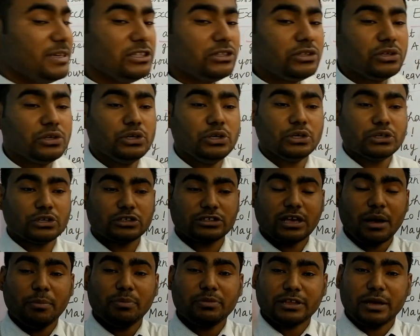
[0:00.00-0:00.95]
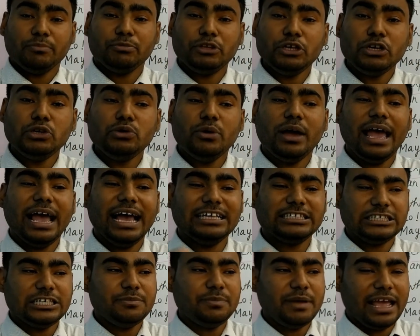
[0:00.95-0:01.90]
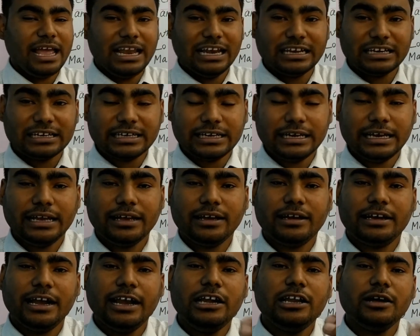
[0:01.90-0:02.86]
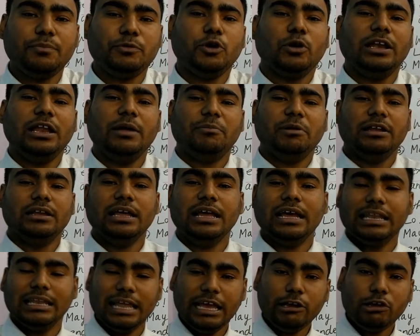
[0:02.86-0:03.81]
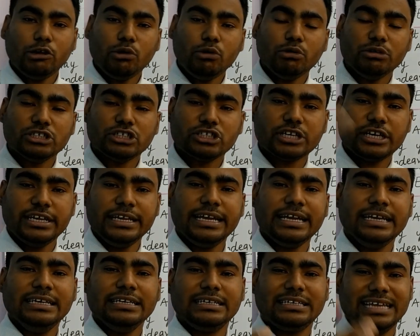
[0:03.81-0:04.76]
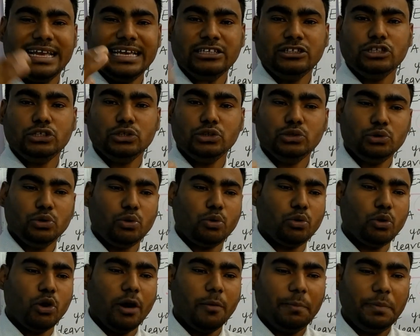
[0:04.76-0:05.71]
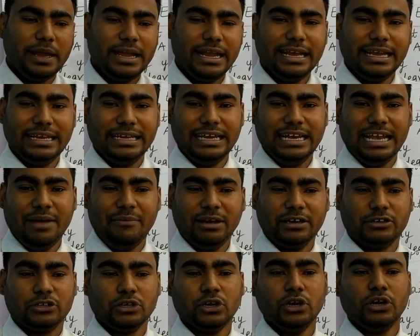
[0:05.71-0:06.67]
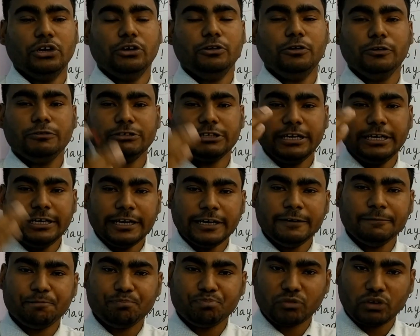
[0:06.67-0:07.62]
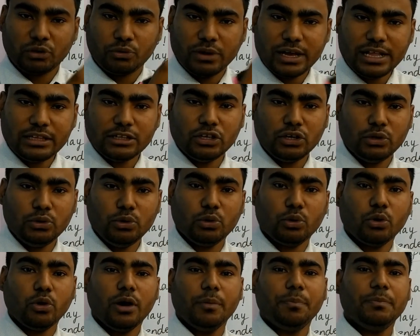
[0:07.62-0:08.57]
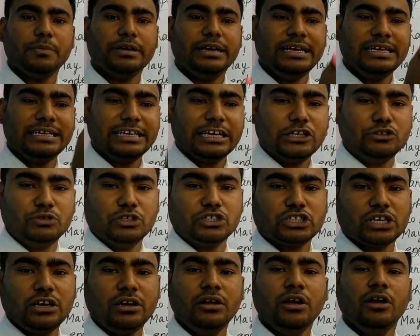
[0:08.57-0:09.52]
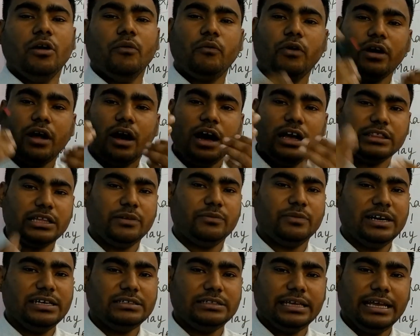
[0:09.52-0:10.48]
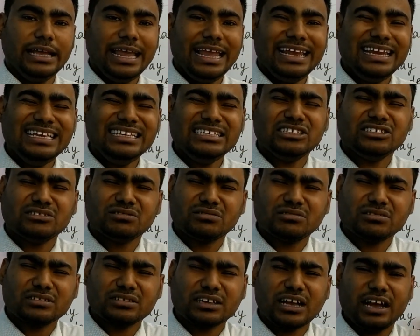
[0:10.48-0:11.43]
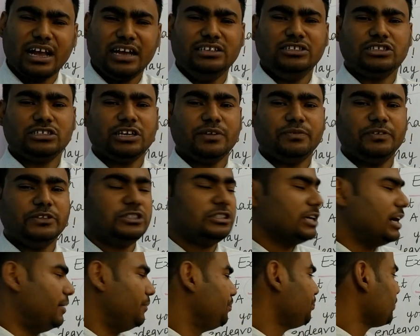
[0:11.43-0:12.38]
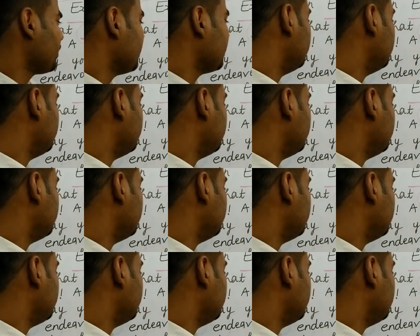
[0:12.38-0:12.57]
means something you achieve a grade up your level. Like you studying in 10th, you grow up 11th. You studying in 12th, you grow up in graduation. For otherwise any kinds of exam.